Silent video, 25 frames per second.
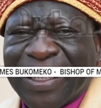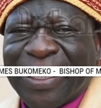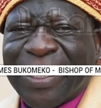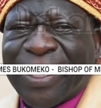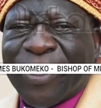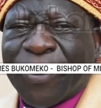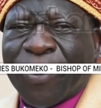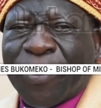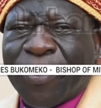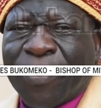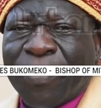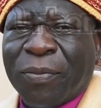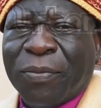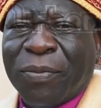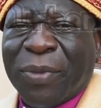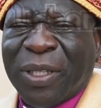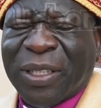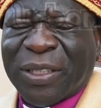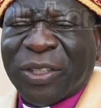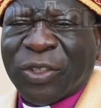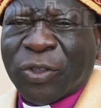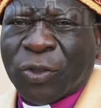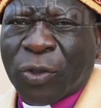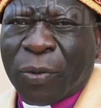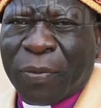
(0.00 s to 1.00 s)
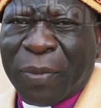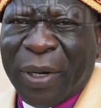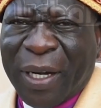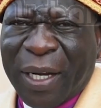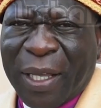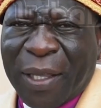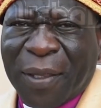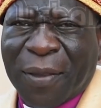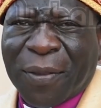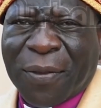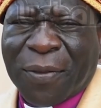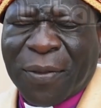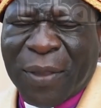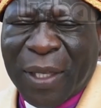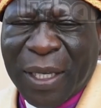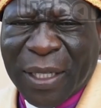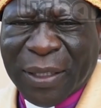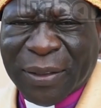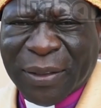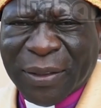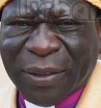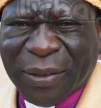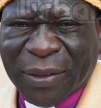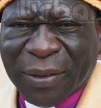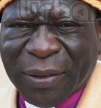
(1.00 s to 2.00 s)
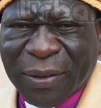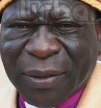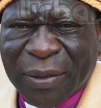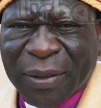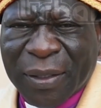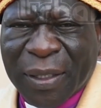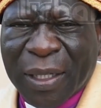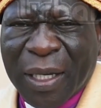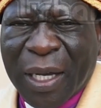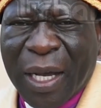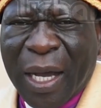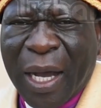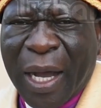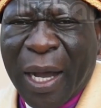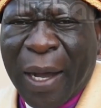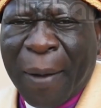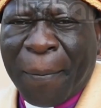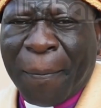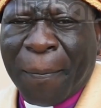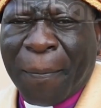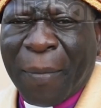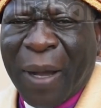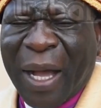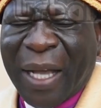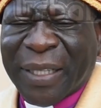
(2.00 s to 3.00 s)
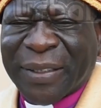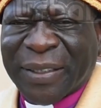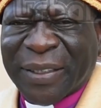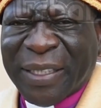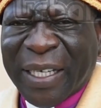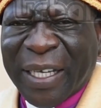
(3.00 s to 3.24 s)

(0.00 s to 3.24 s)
they will miss so many things as